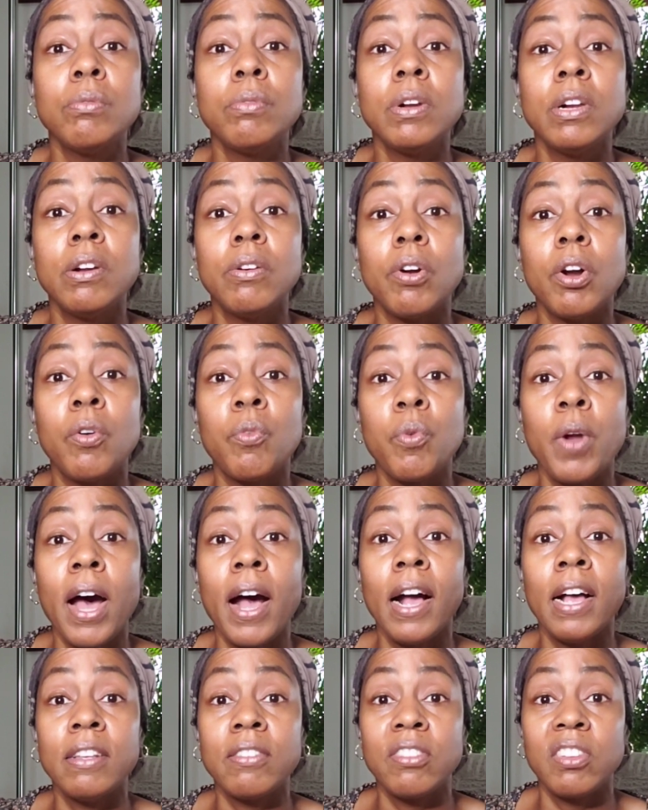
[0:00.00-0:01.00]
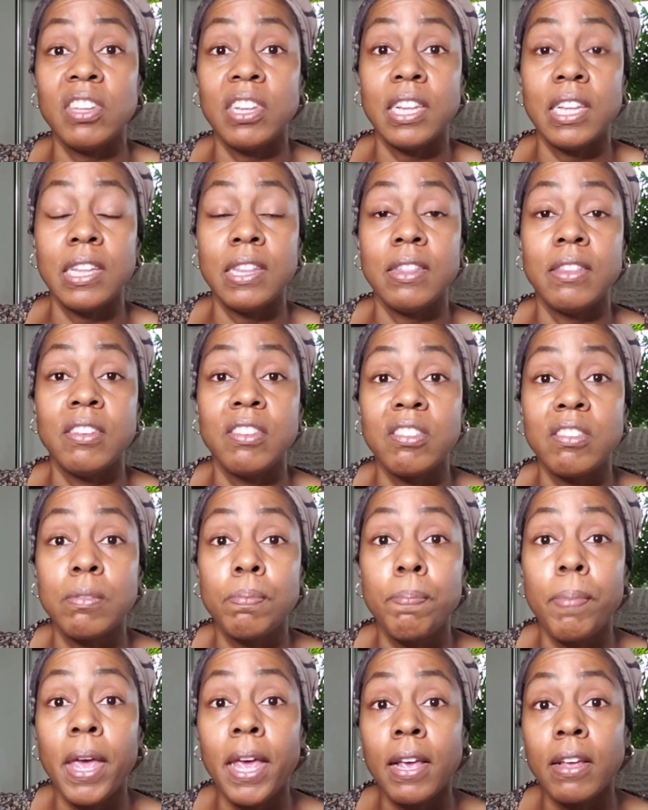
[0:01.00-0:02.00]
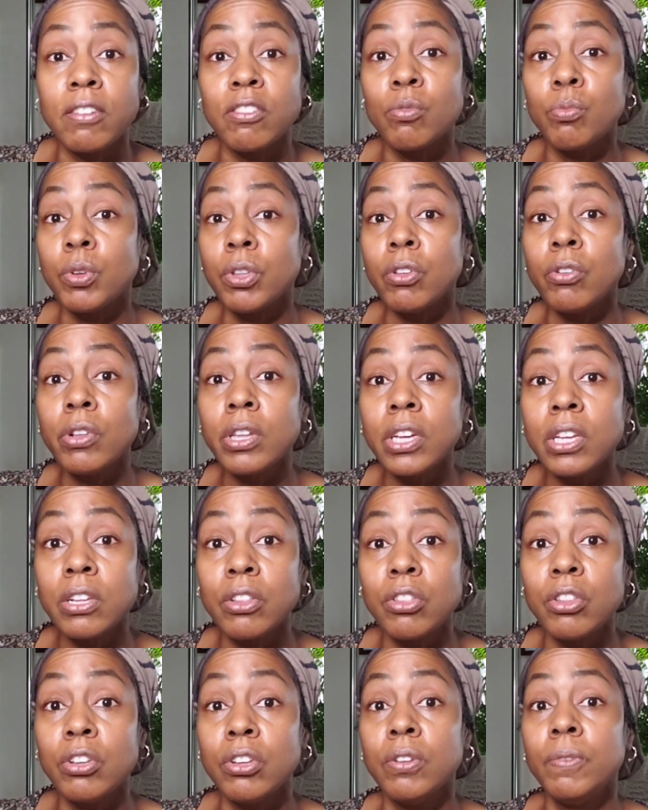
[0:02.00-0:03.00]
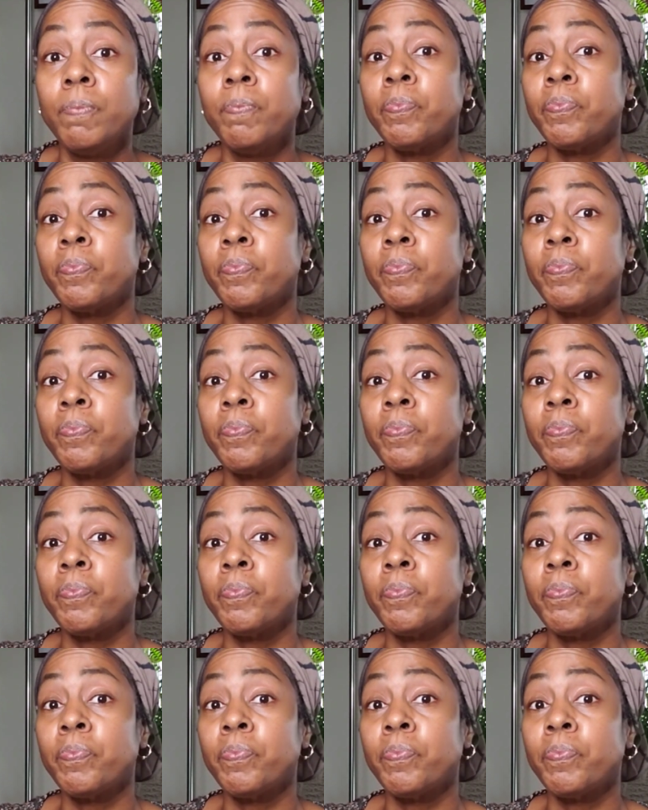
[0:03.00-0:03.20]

arising in this space. When you look at the